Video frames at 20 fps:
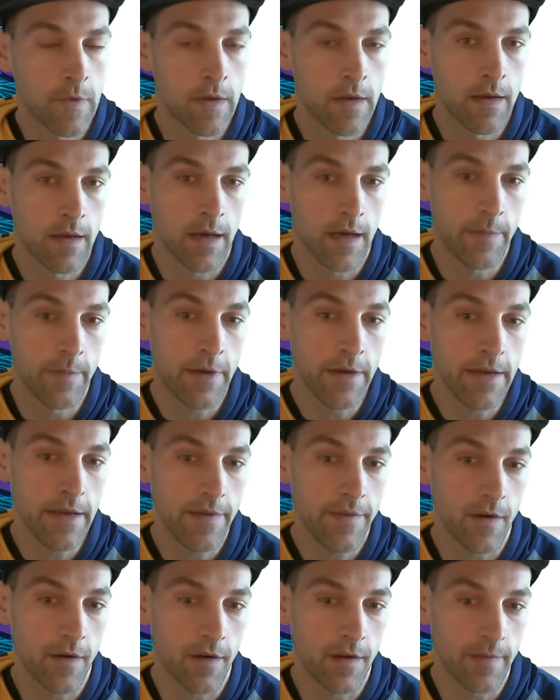I might have
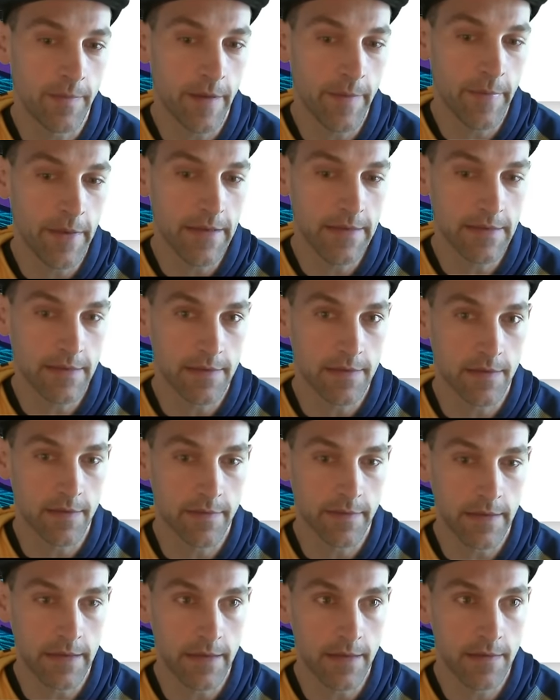all my basics
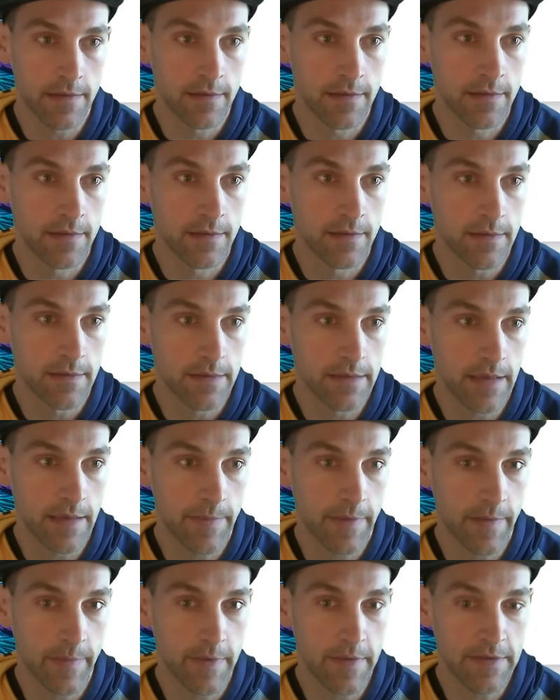already. That
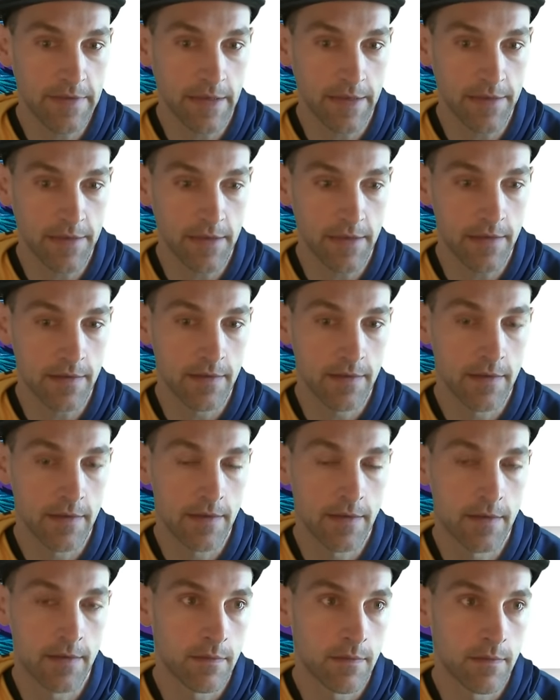might be sketchy.
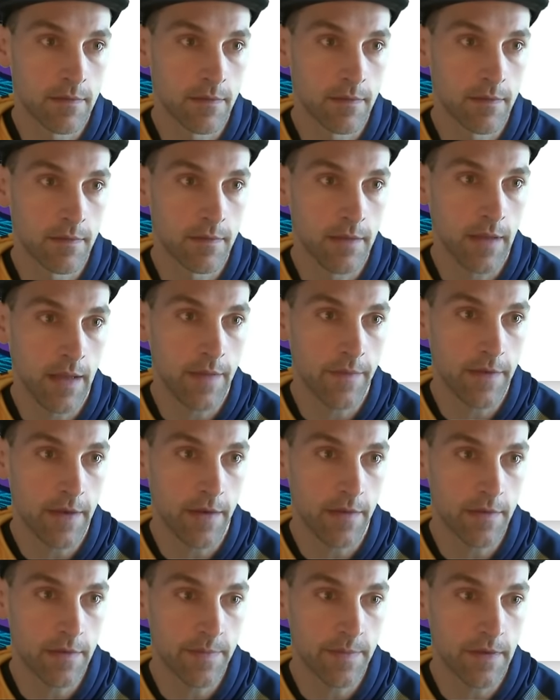They have
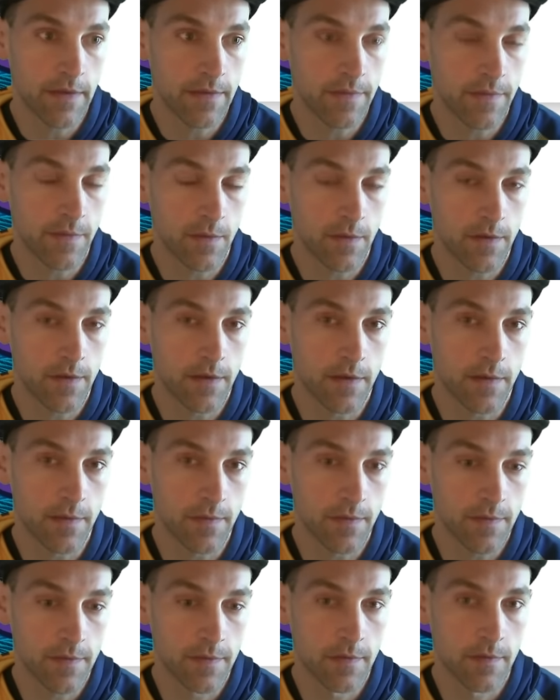Counterspell and Four
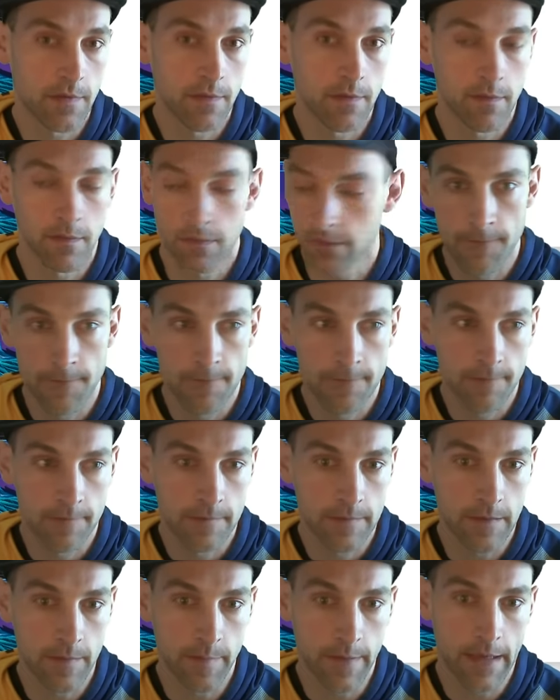Unknowns
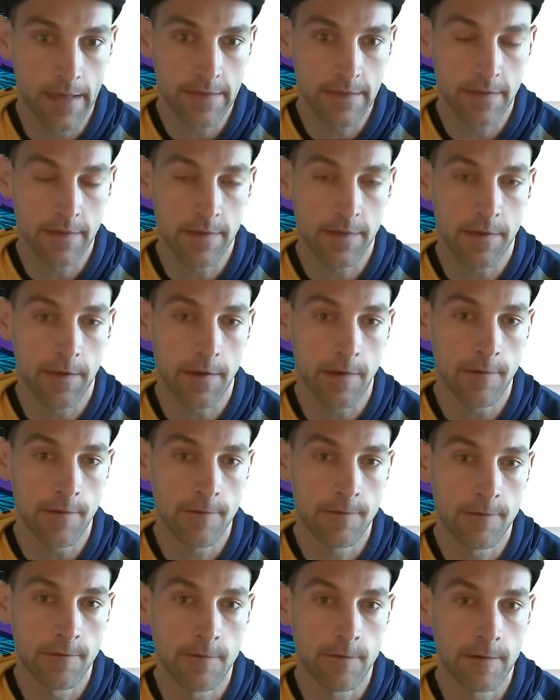passing the turn.
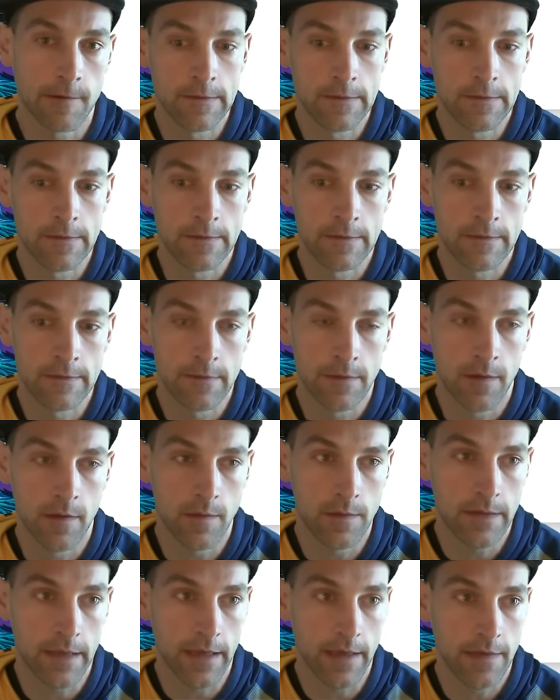No
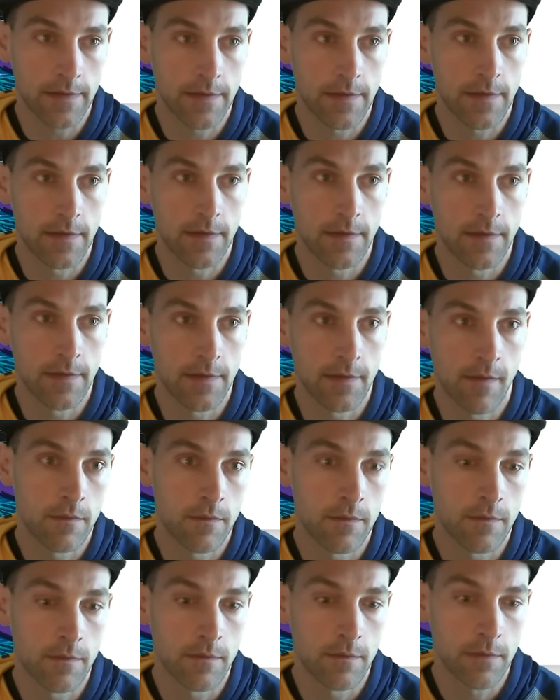tax.
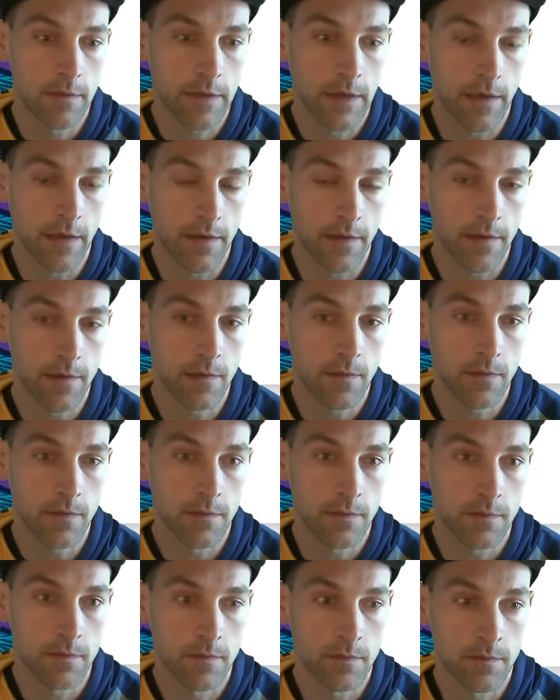Anku,
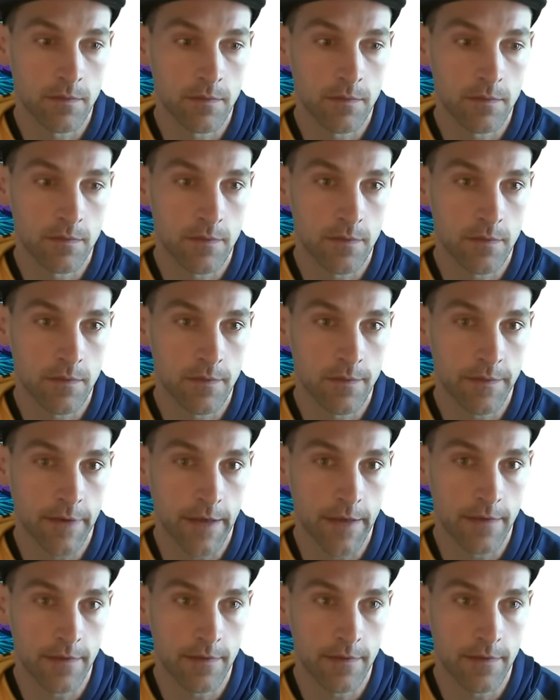fine.